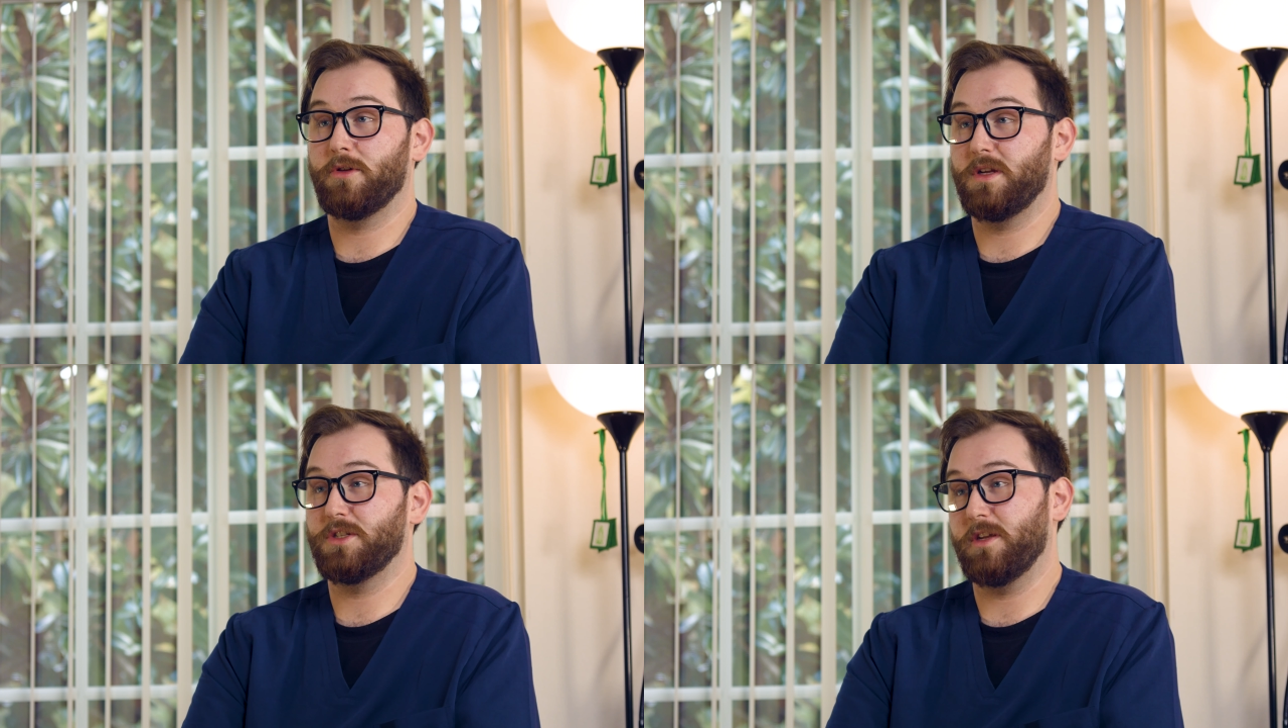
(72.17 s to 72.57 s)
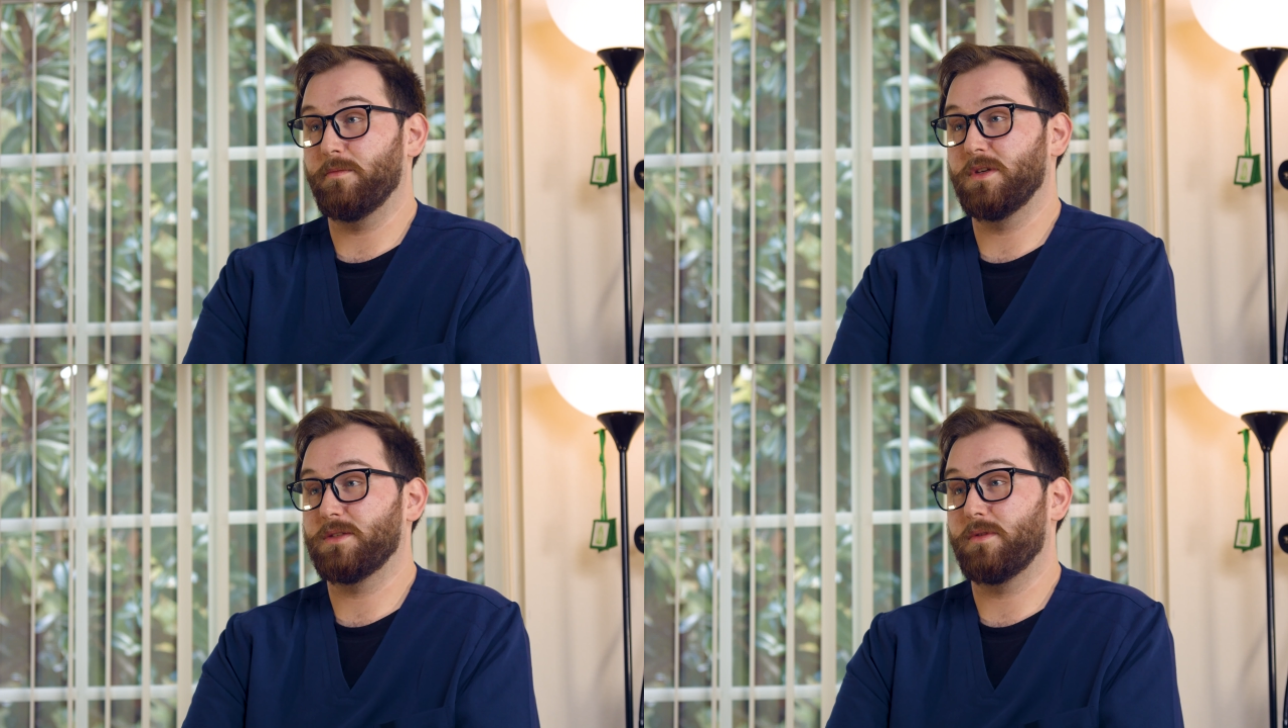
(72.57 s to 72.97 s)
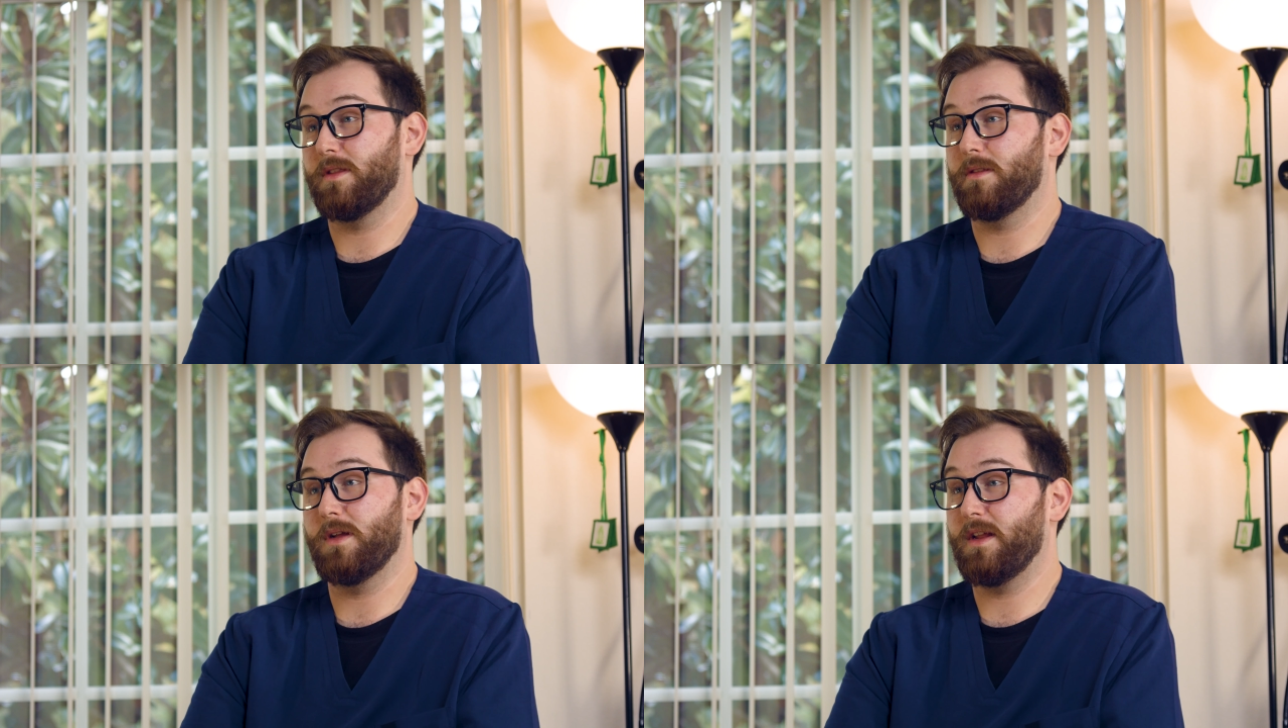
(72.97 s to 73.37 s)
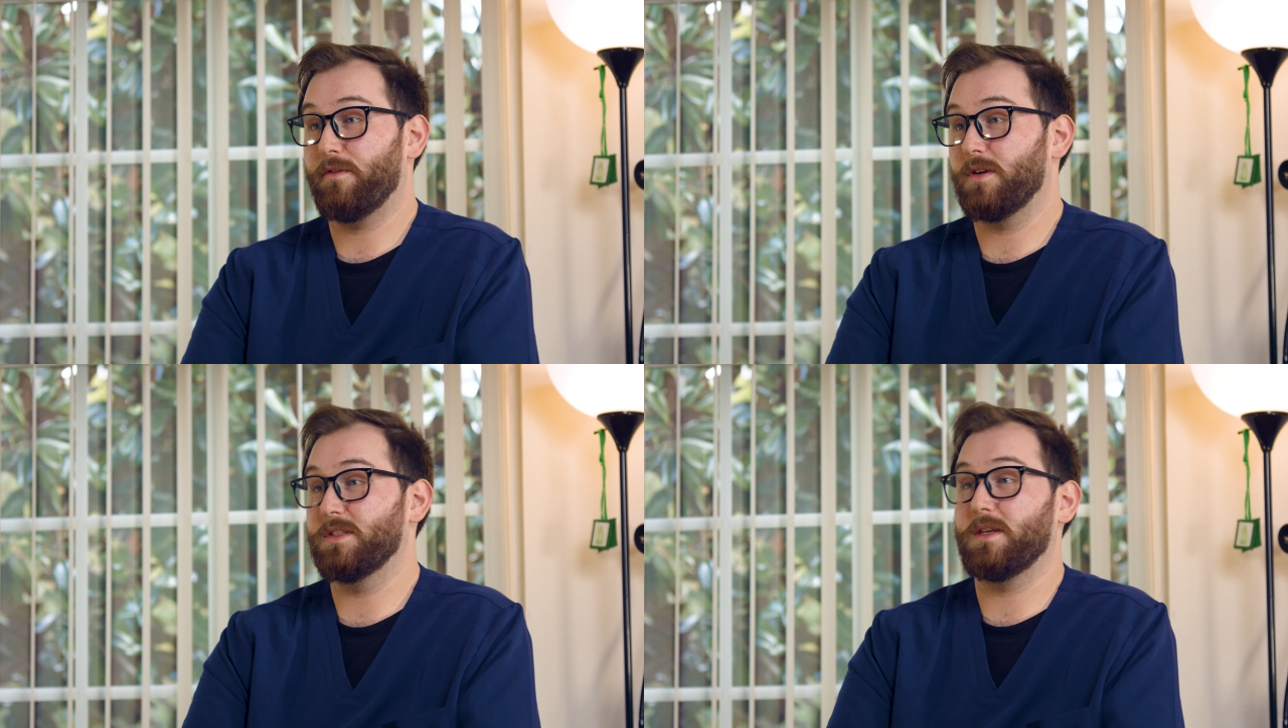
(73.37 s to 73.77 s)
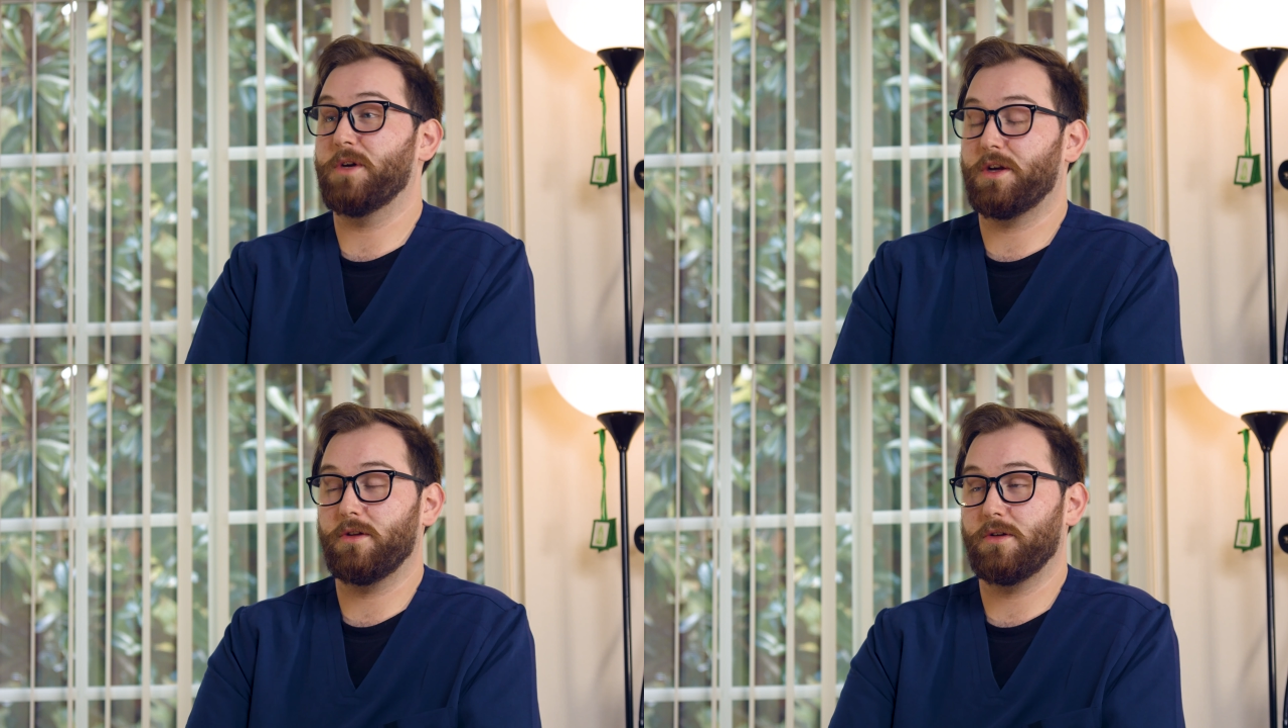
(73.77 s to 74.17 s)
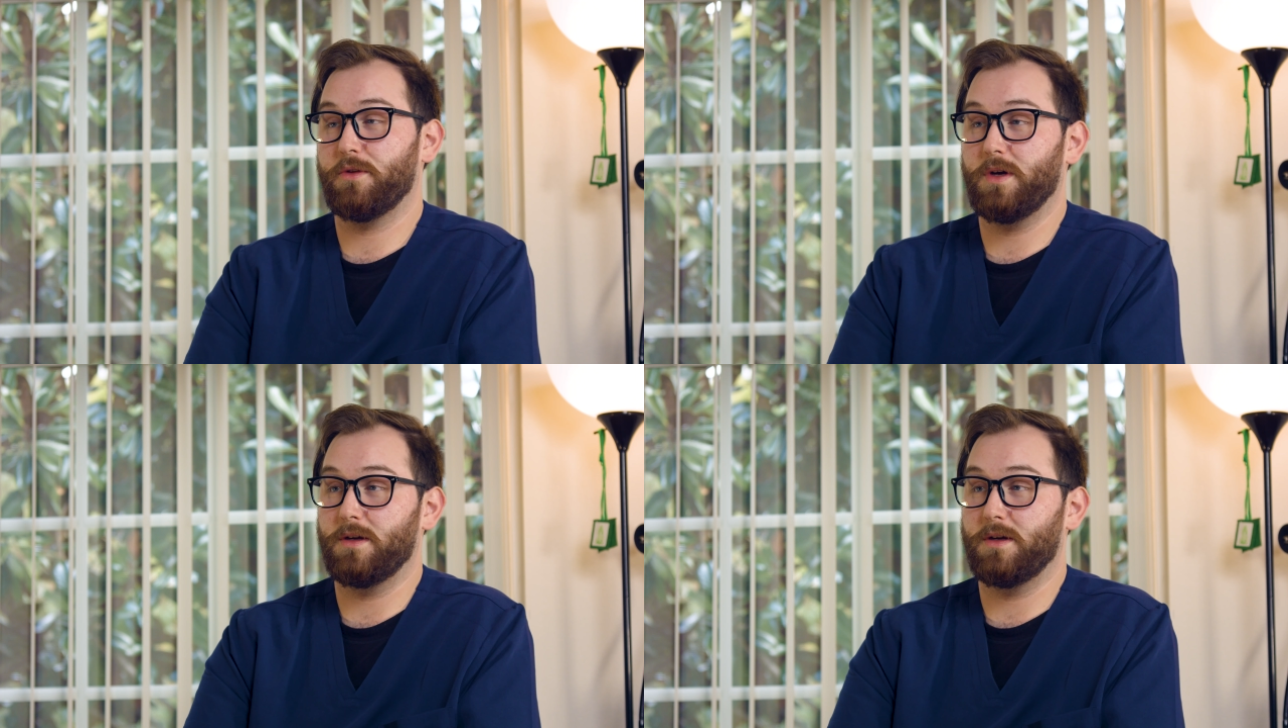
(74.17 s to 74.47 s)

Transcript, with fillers: all the achievements with any friends I make along the